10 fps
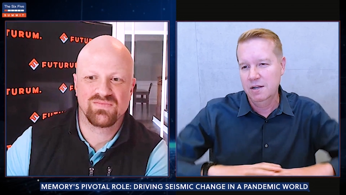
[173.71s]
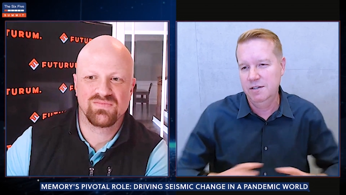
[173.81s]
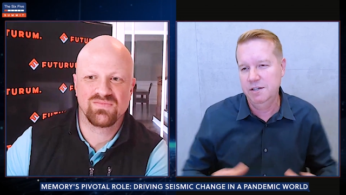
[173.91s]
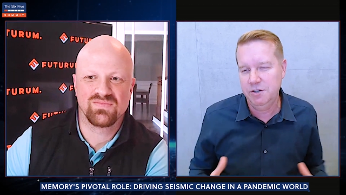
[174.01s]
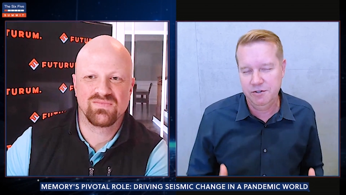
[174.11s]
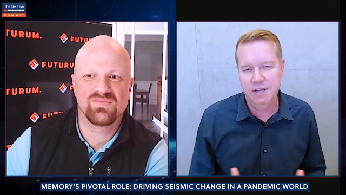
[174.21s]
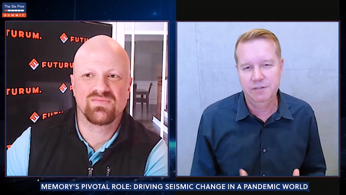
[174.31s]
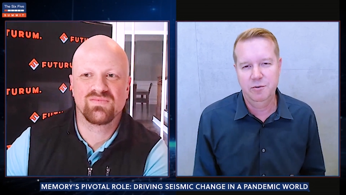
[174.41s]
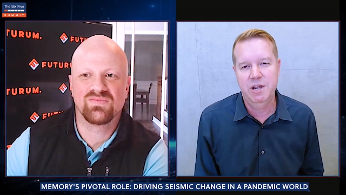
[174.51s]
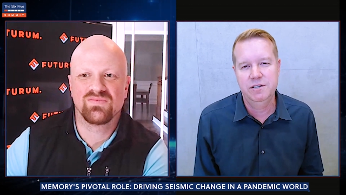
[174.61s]
Speaker 1: digital
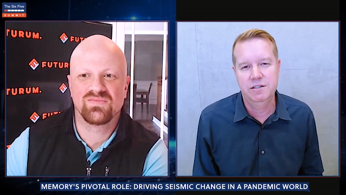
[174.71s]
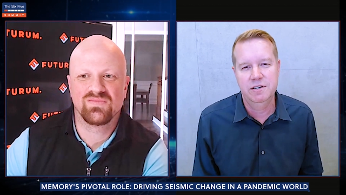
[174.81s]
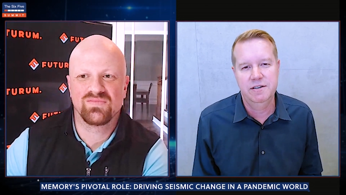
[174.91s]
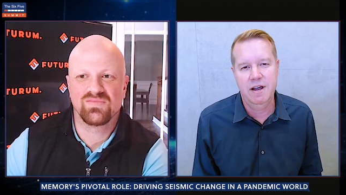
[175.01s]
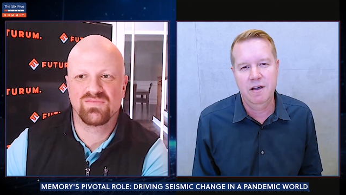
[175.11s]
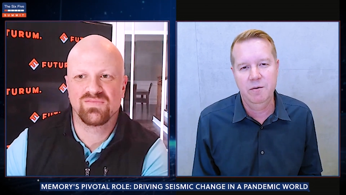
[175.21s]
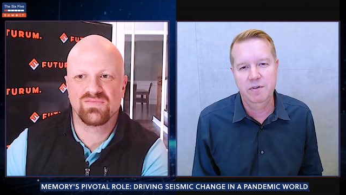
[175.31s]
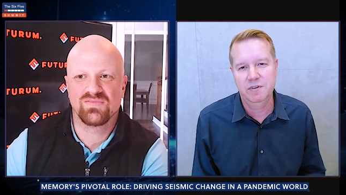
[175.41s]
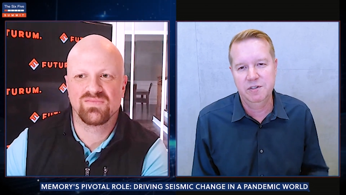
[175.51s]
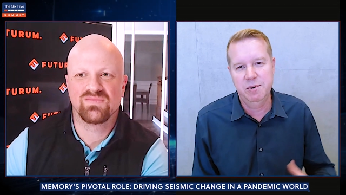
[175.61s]
transformation is now
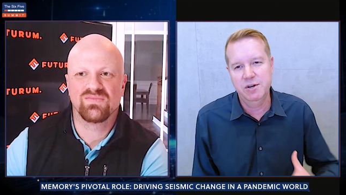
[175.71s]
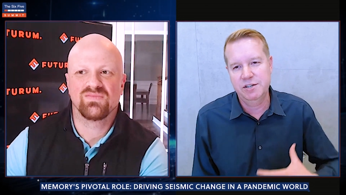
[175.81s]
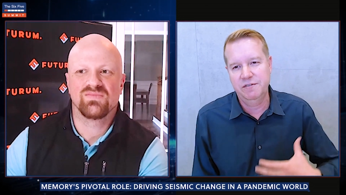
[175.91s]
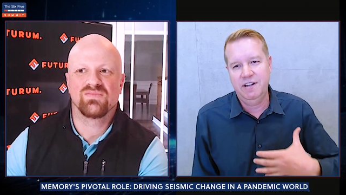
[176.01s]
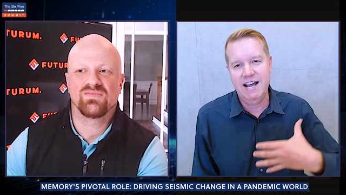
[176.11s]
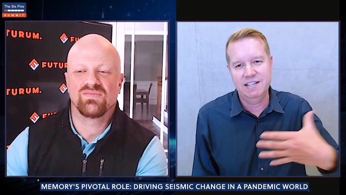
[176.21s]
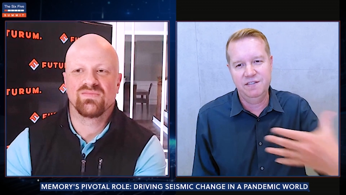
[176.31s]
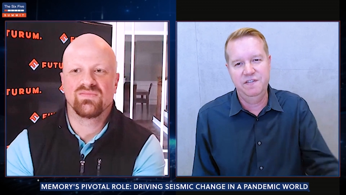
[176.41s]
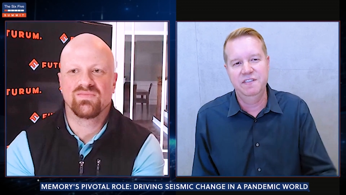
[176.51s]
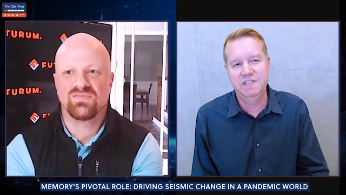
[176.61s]
we've experienced over the
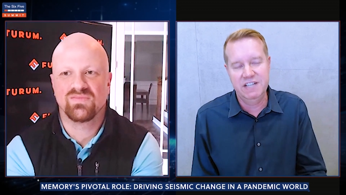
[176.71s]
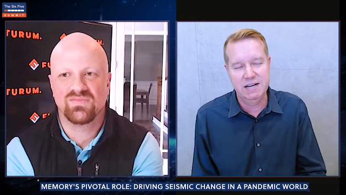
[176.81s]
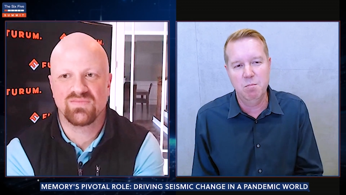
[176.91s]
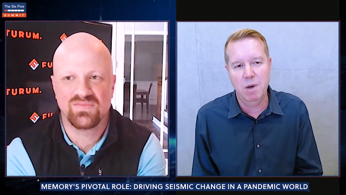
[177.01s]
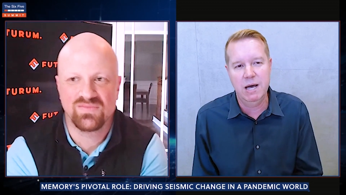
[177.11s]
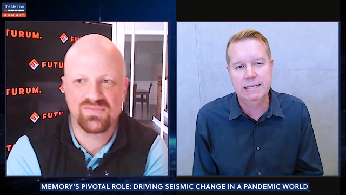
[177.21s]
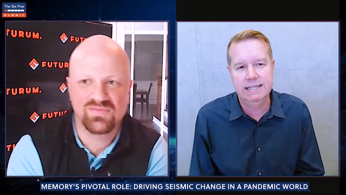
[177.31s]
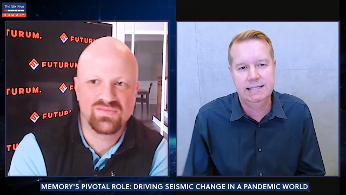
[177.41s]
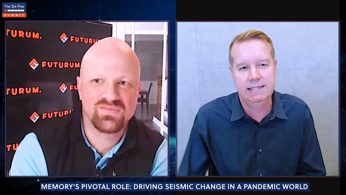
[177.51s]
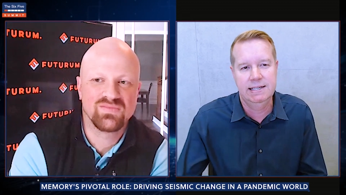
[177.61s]
last 15
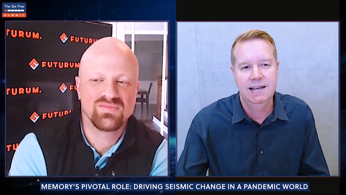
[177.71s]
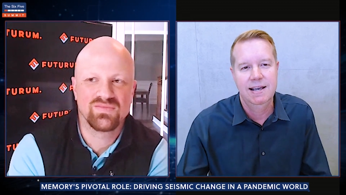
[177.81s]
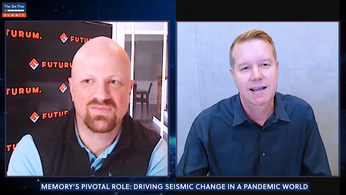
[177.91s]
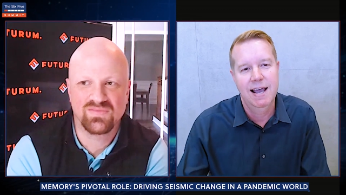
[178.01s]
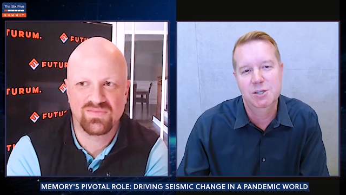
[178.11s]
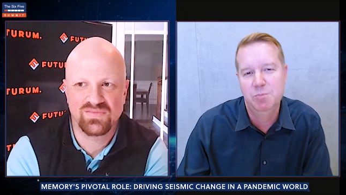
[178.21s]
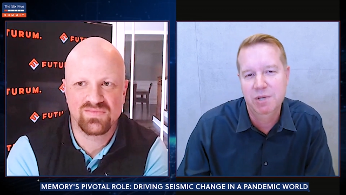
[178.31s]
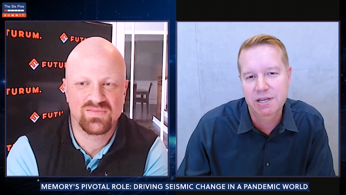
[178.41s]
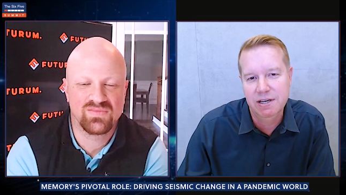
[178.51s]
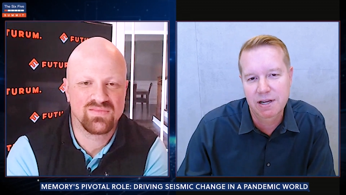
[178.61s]
months has
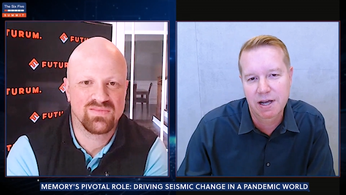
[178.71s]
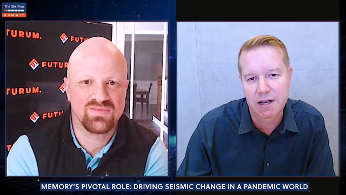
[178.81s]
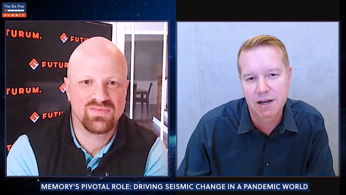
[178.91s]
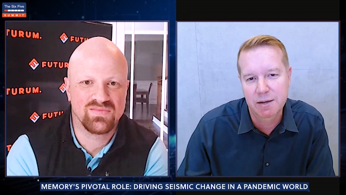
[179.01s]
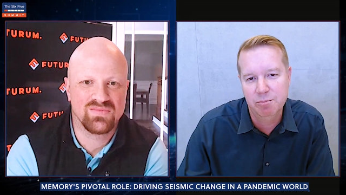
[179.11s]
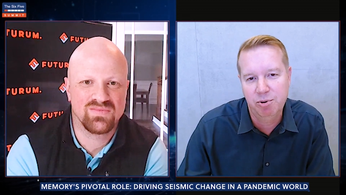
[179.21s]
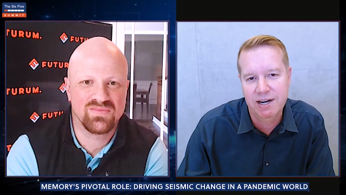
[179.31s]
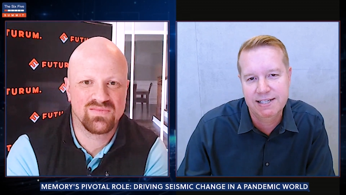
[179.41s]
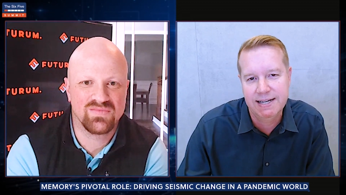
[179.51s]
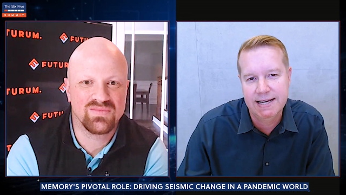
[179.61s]
been un-
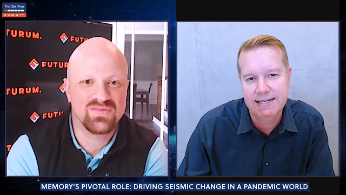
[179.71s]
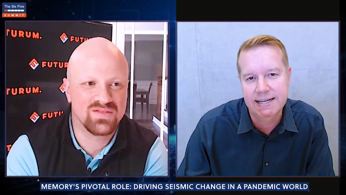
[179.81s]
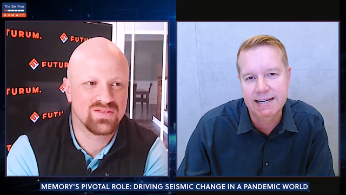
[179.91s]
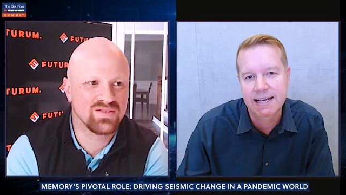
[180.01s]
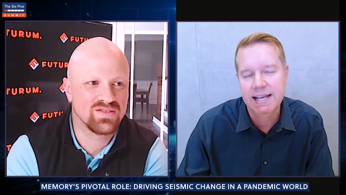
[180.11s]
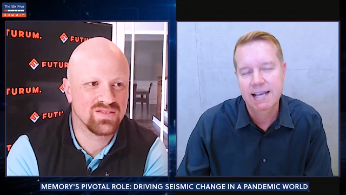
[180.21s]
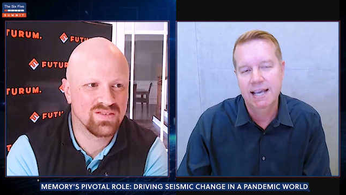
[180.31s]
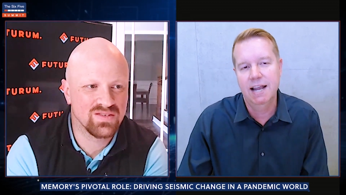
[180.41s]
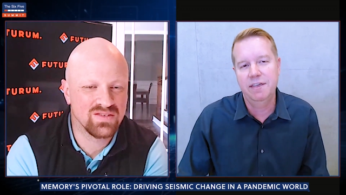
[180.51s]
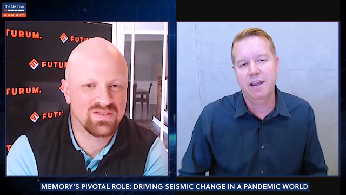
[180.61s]
unprecedented.
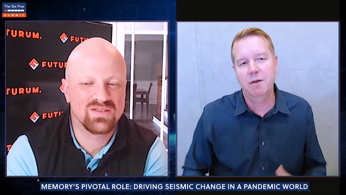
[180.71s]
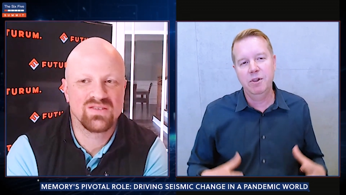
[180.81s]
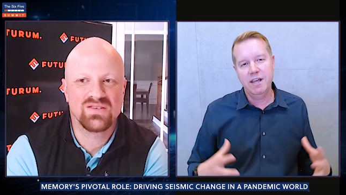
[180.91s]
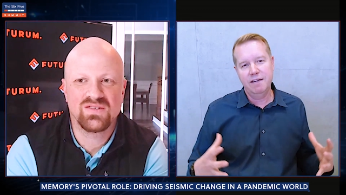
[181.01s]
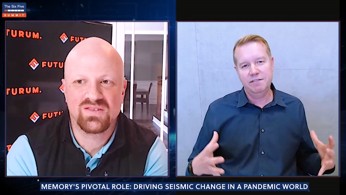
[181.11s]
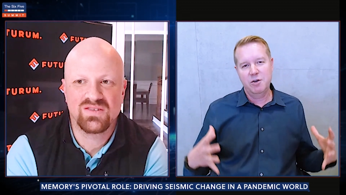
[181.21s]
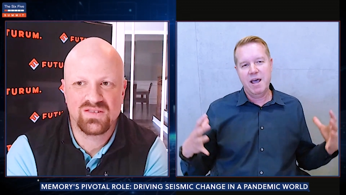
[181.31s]
And I think I really have to go